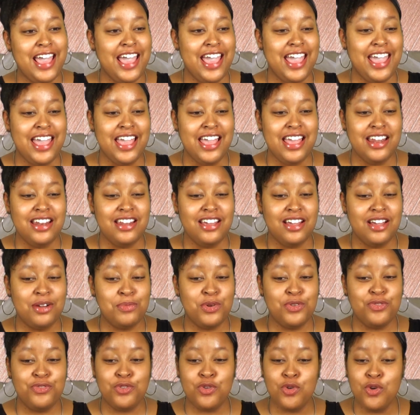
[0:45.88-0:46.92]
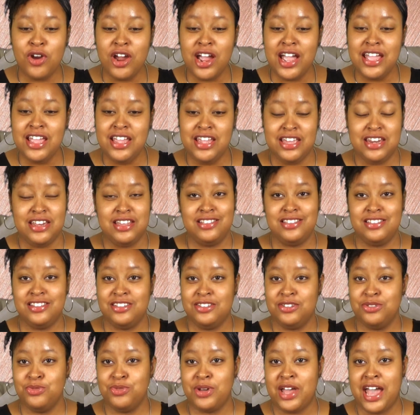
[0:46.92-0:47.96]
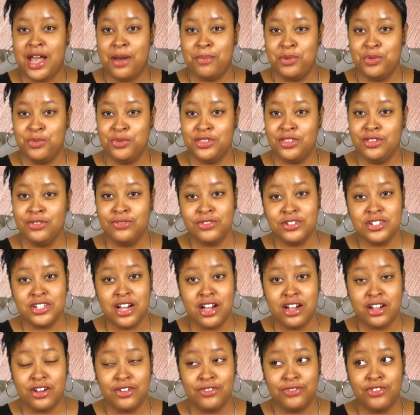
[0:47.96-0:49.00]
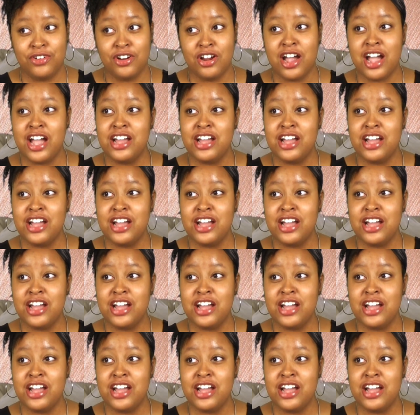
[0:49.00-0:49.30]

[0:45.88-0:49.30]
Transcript: And before I get into what happened with the photographer,